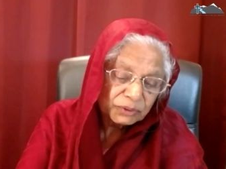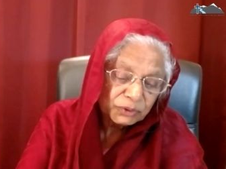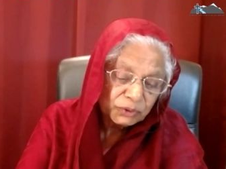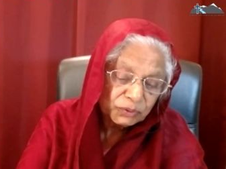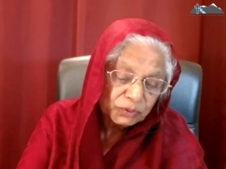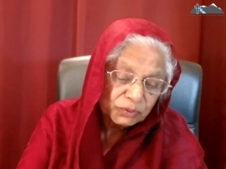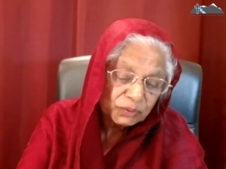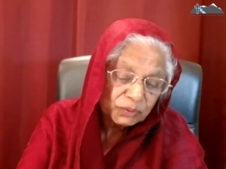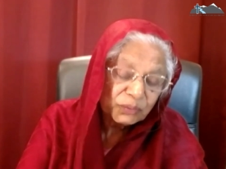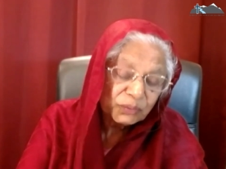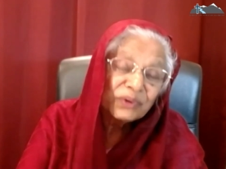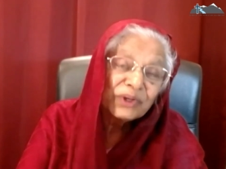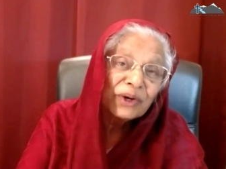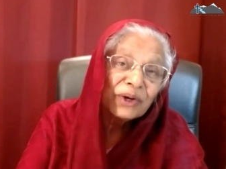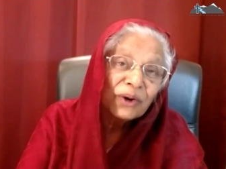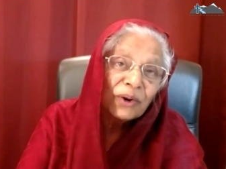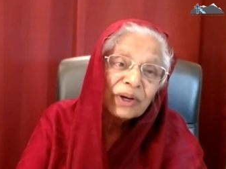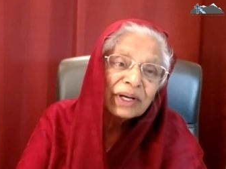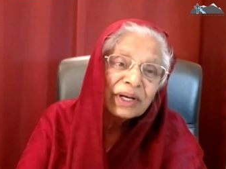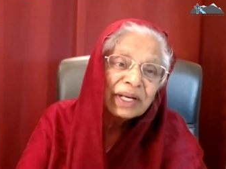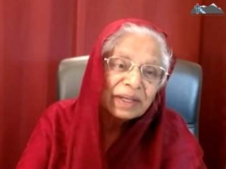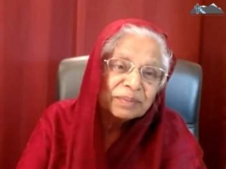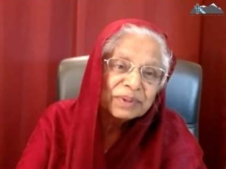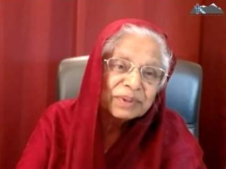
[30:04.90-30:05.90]
You, we
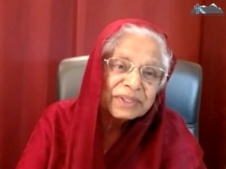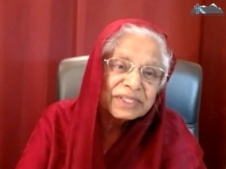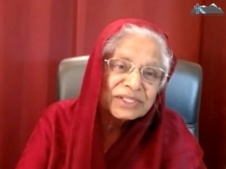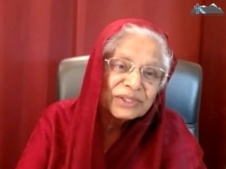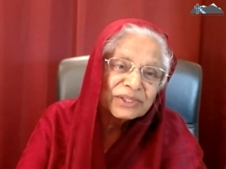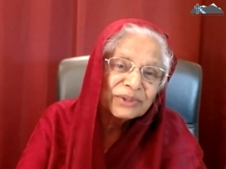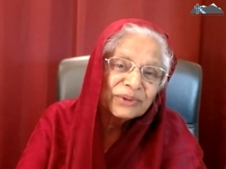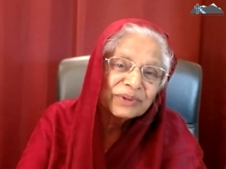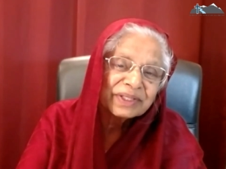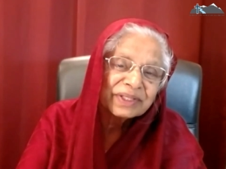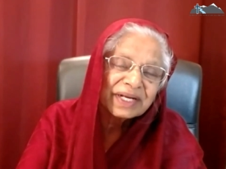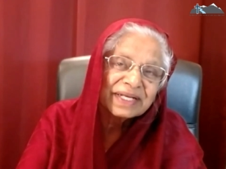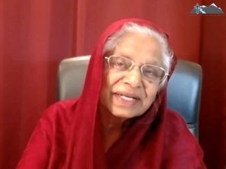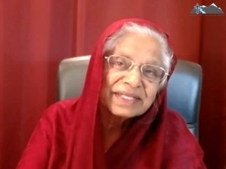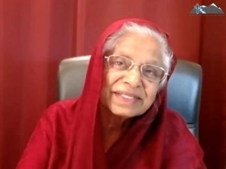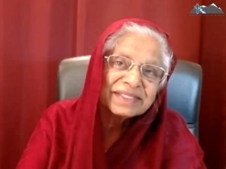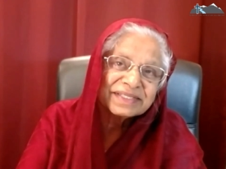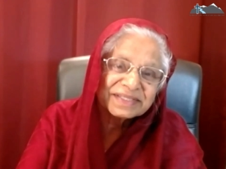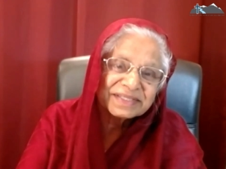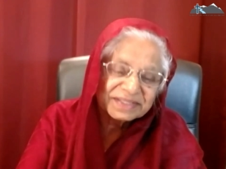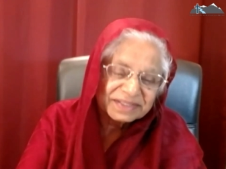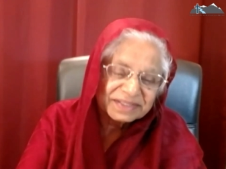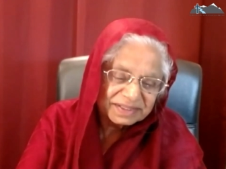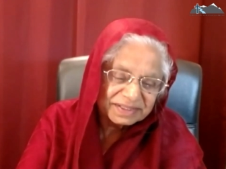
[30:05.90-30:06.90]
all are pursuing
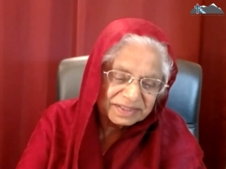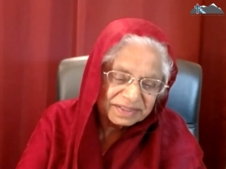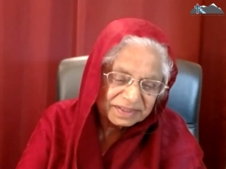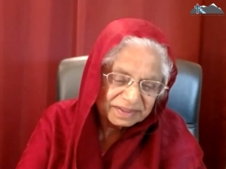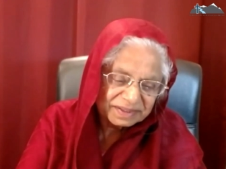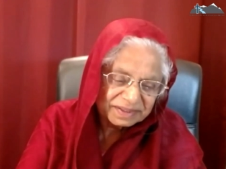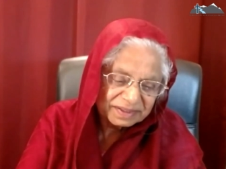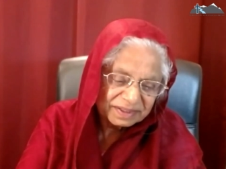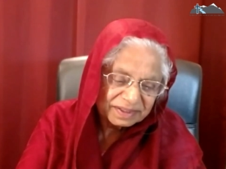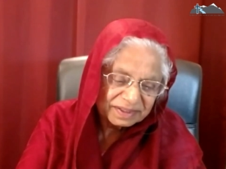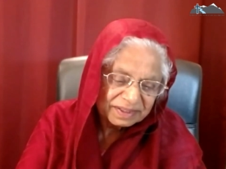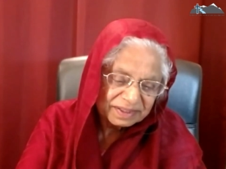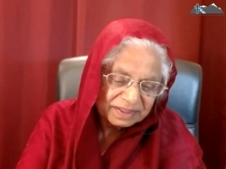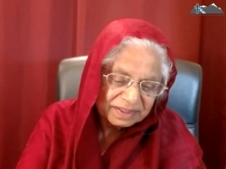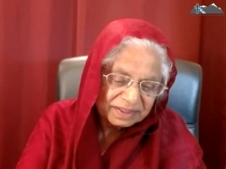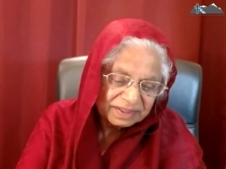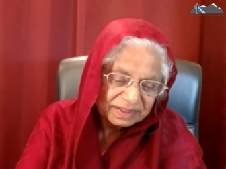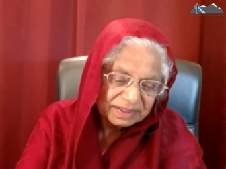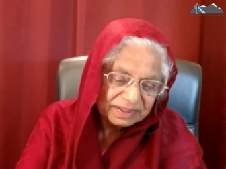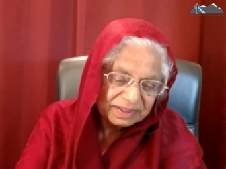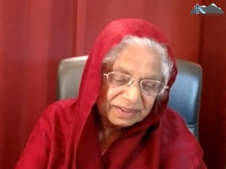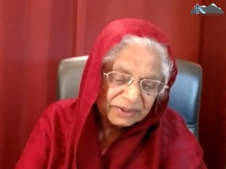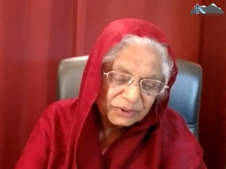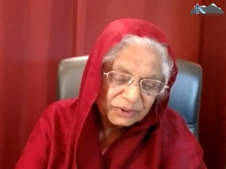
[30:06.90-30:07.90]
righteousness.
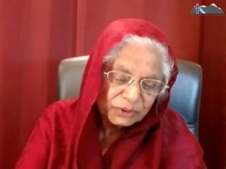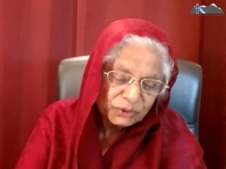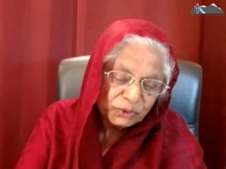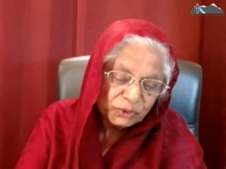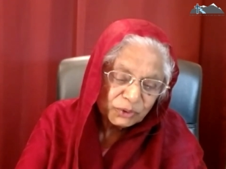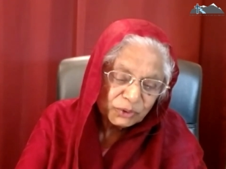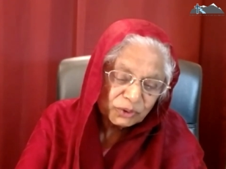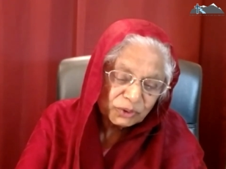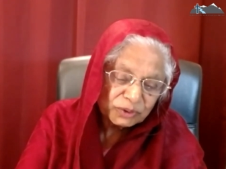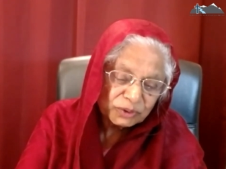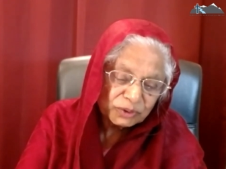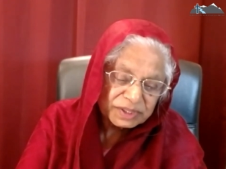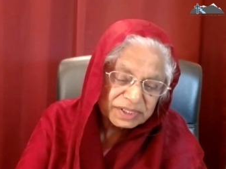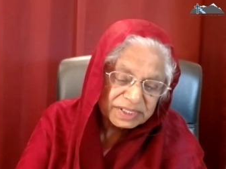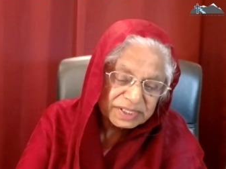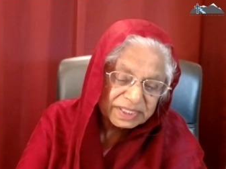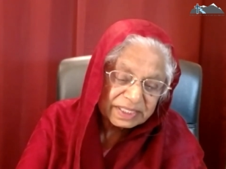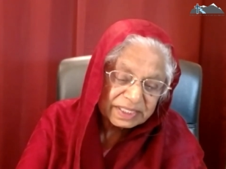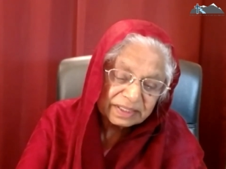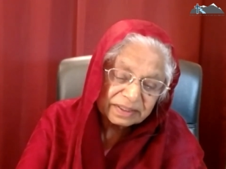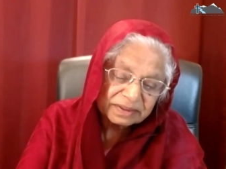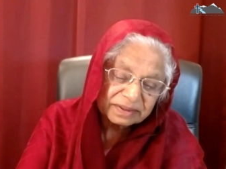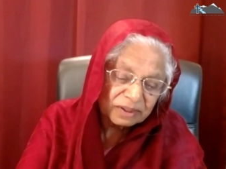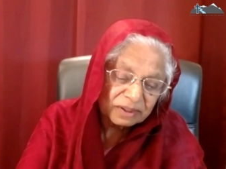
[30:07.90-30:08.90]
You who
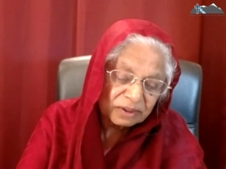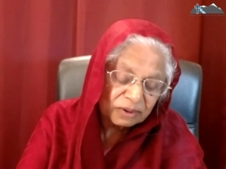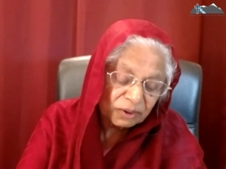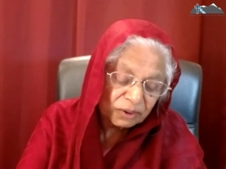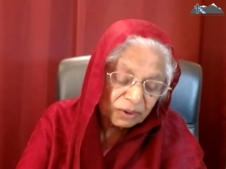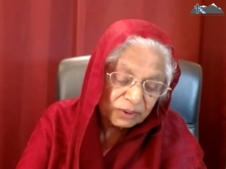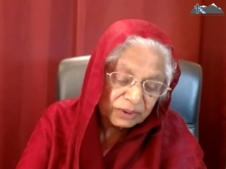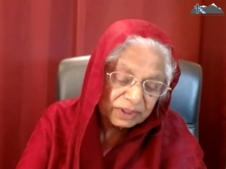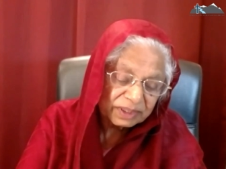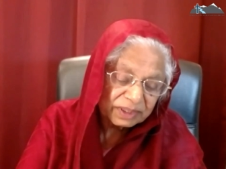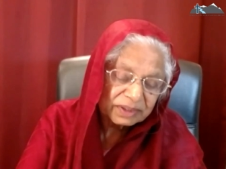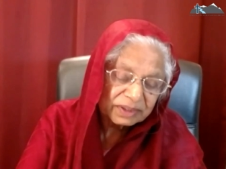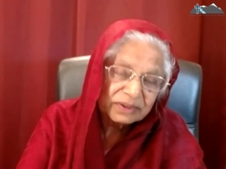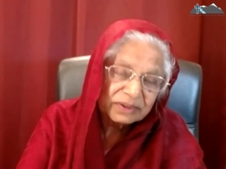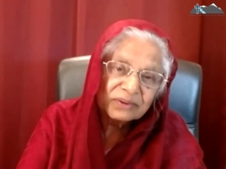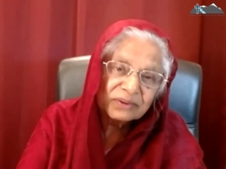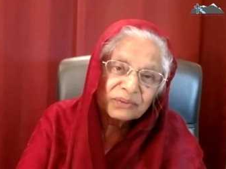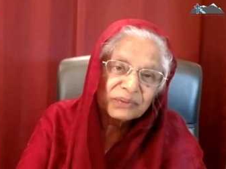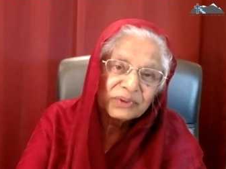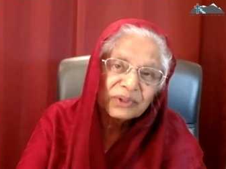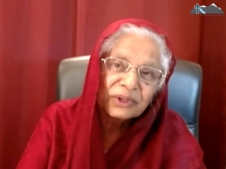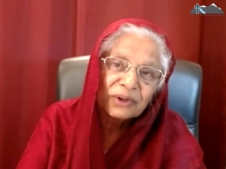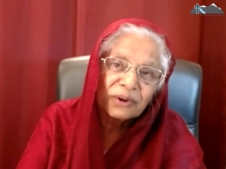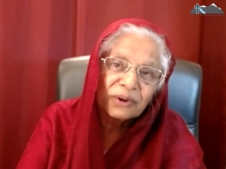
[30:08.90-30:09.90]
seek the Lord,
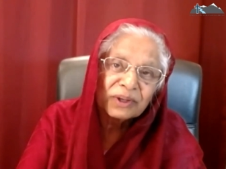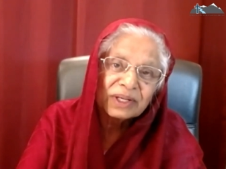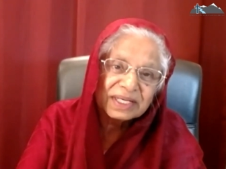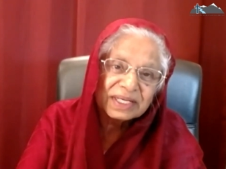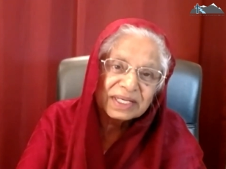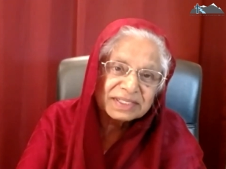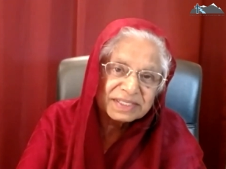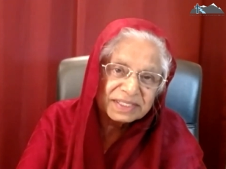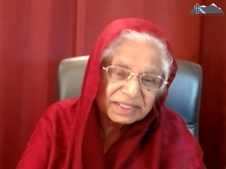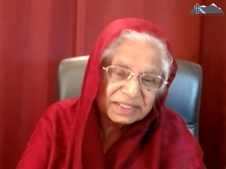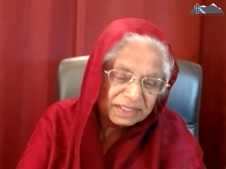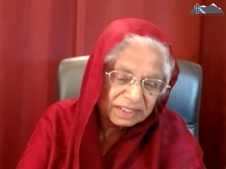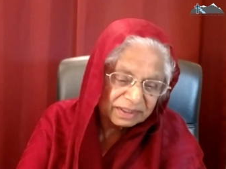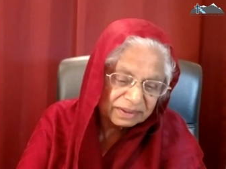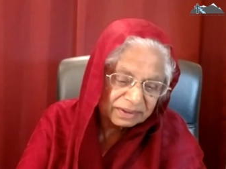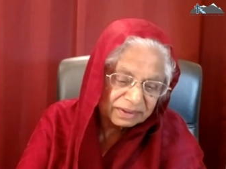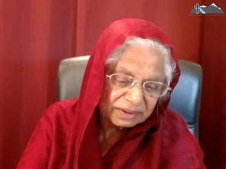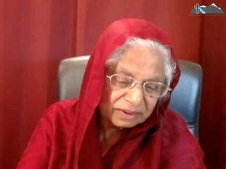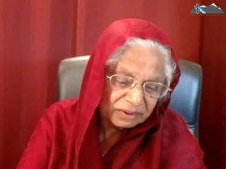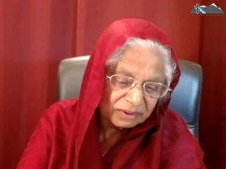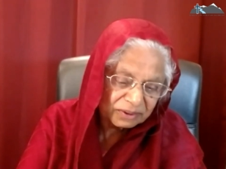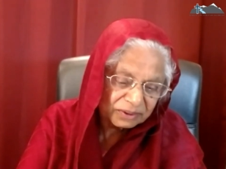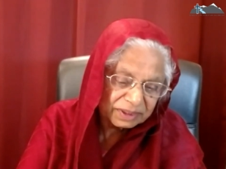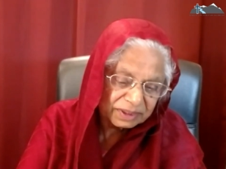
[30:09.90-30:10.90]
we all are seeking
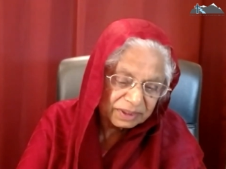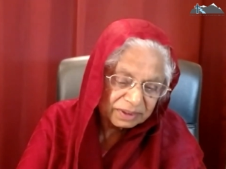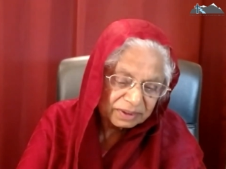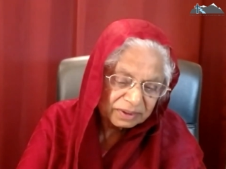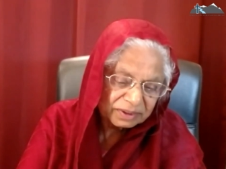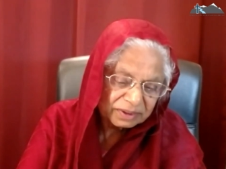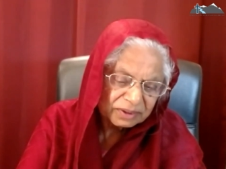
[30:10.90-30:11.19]
the Lord.